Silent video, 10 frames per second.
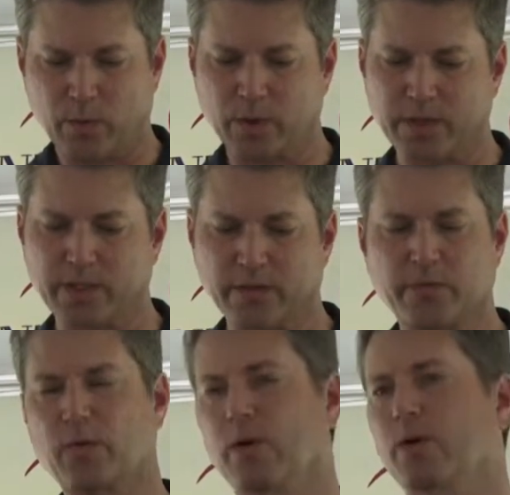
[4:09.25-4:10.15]
We're looking
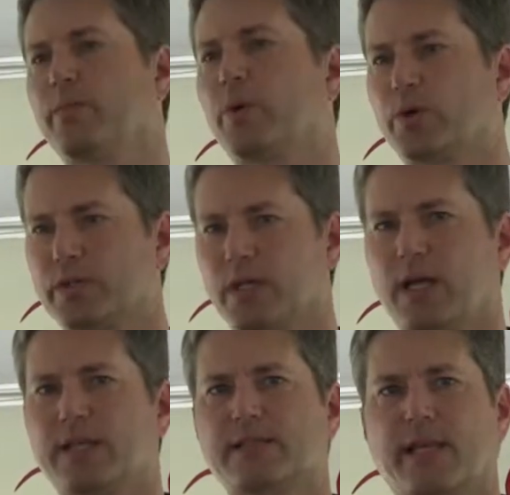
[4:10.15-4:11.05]
for
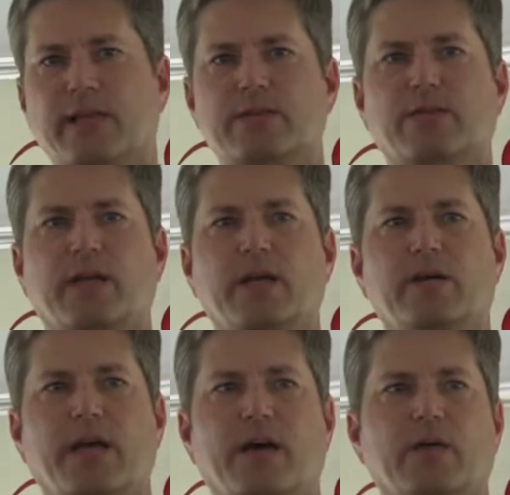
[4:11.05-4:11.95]
personalized cancer
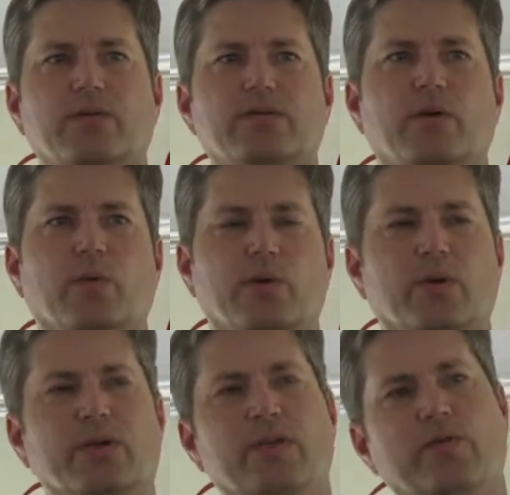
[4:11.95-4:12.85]
care now, so we're
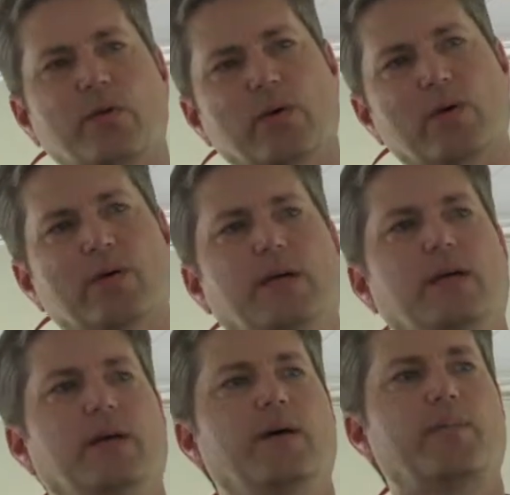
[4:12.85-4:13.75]
looking for
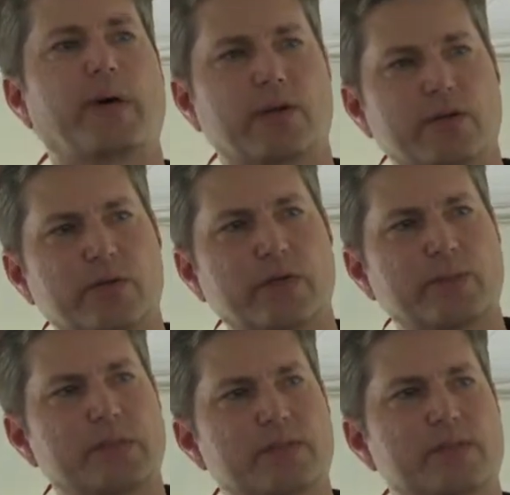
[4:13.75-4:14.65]
better
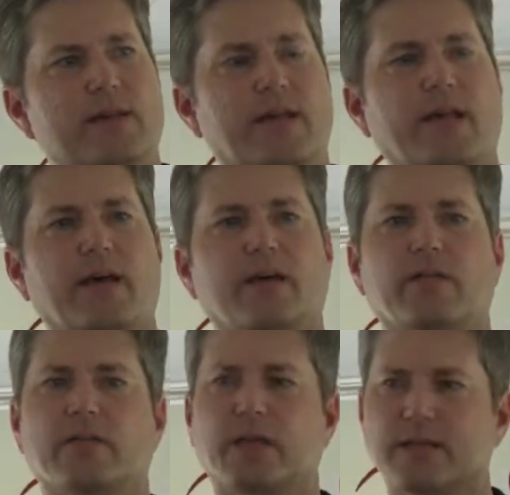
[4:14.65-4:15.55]
treatments that
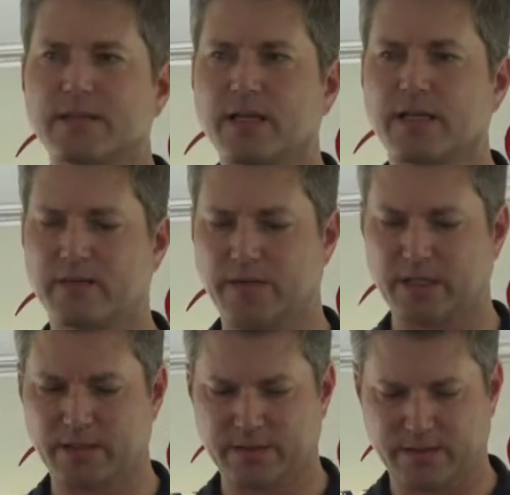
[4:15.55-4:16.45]
have less side
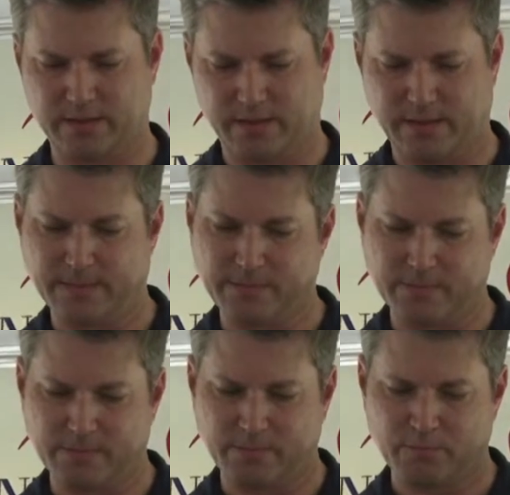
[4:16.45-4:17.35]
effects.
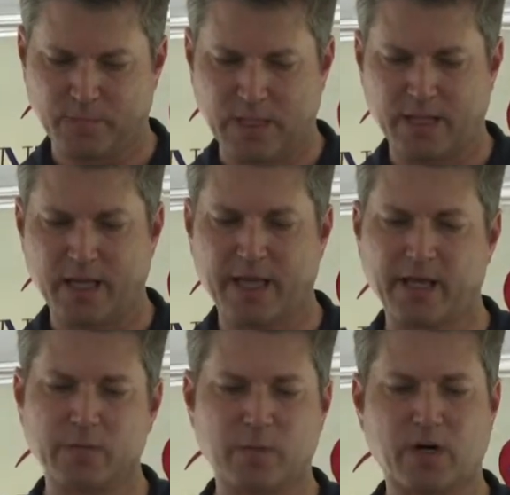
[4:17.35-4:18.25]

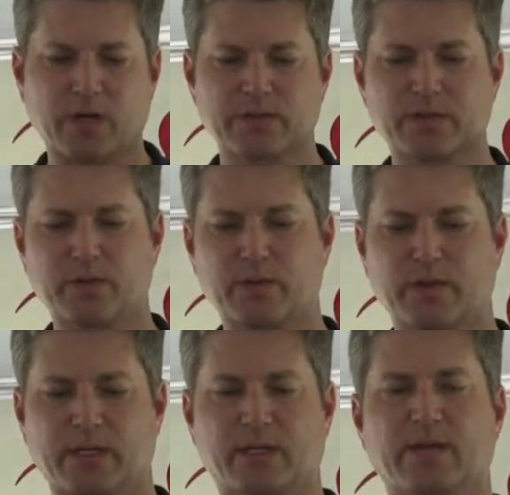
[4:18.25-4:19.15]
And we're
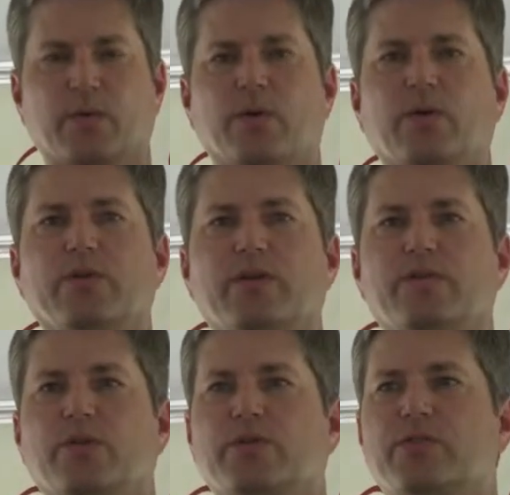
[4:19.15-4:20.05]
also in the world of
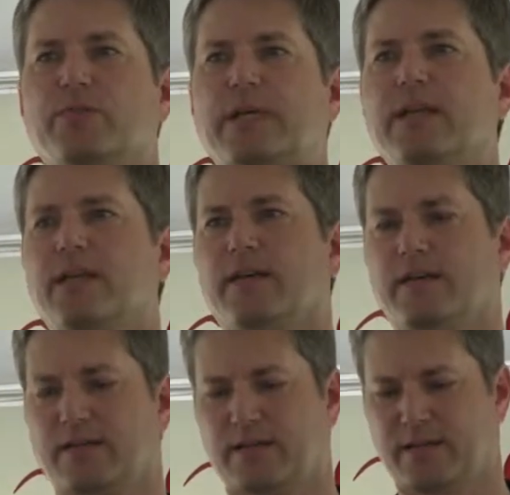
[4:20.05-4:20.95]
social media.